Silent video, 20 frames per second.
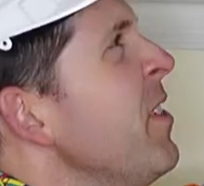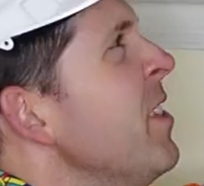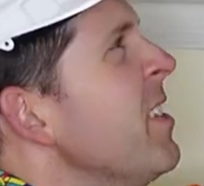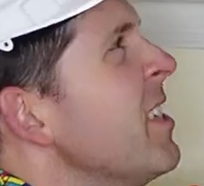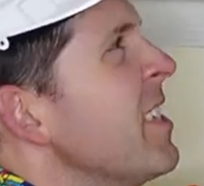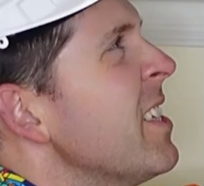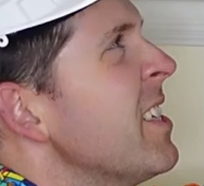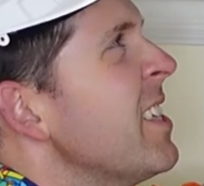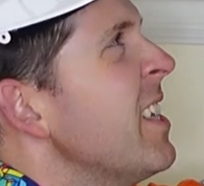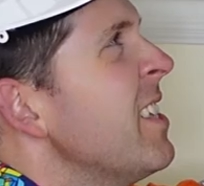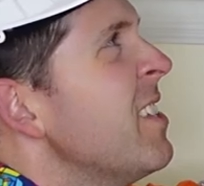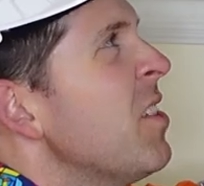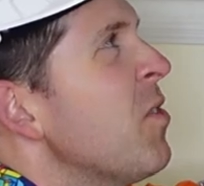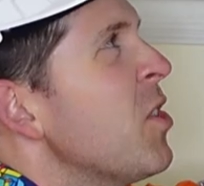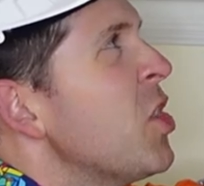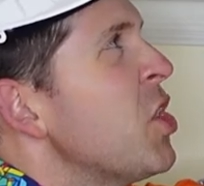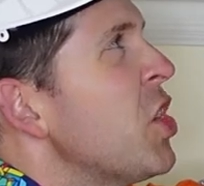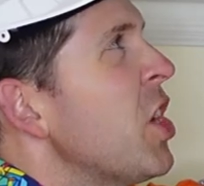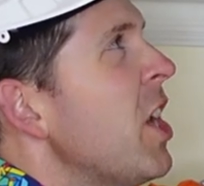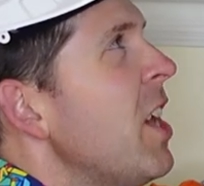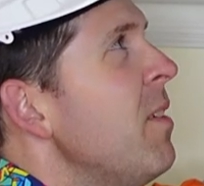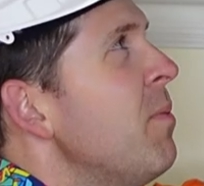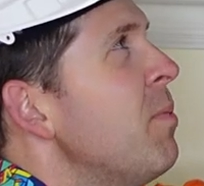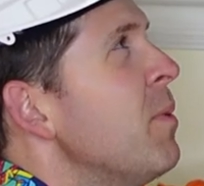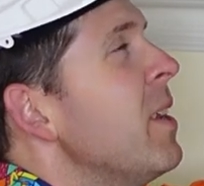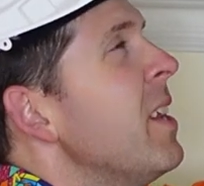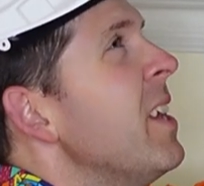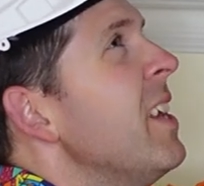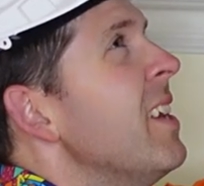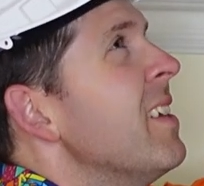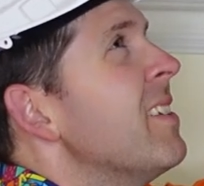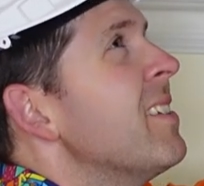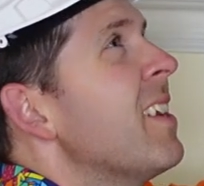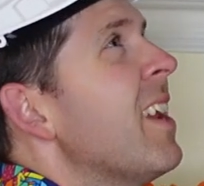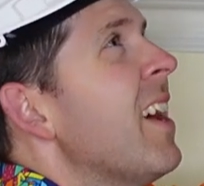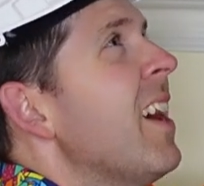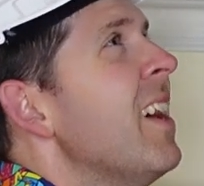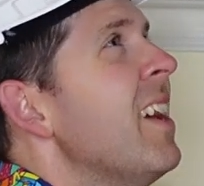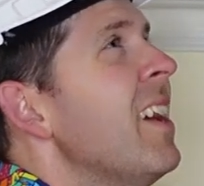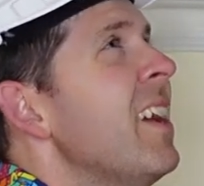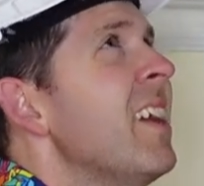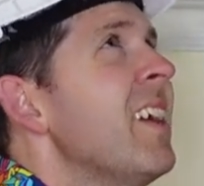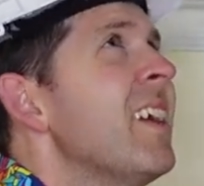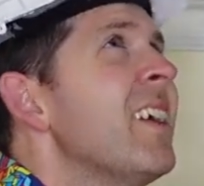Feeling a sense of achievement here today.